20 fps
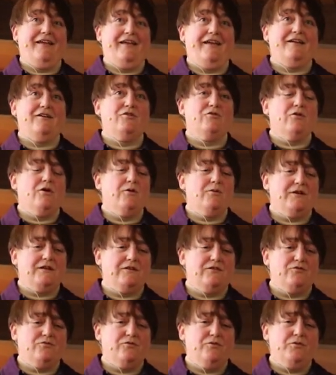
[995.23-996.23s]
and grow
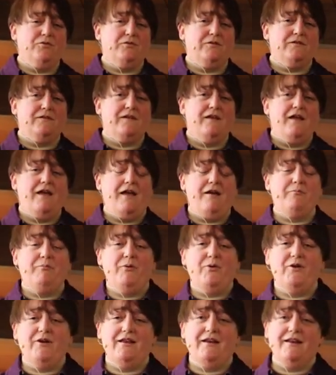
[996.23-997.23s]
its roots and
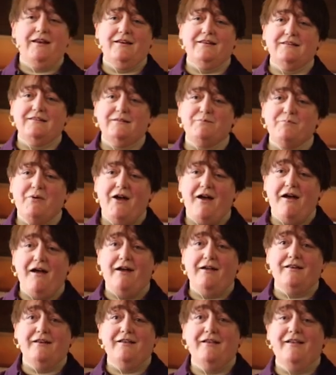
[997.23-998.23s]
put it in its
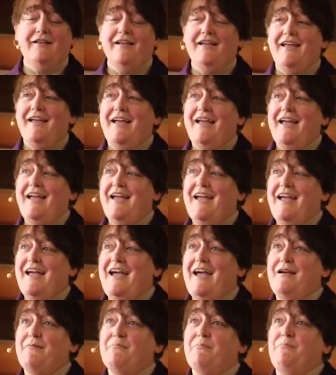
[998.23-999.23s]
pot
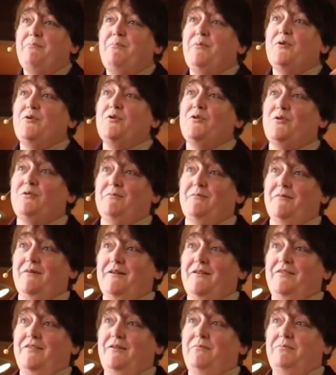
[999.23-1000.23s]
and boom,
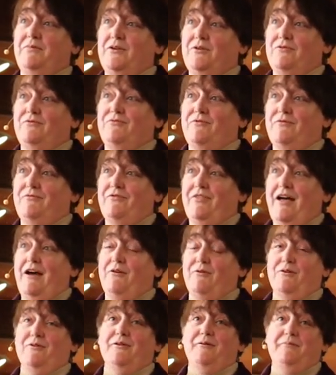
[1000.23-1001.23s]
the beautiful
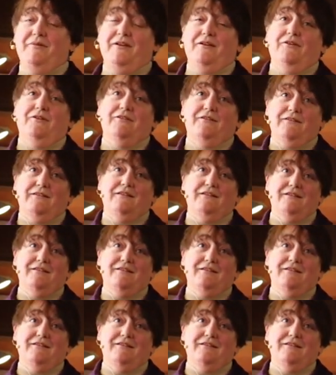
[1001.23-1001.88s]
flower appears.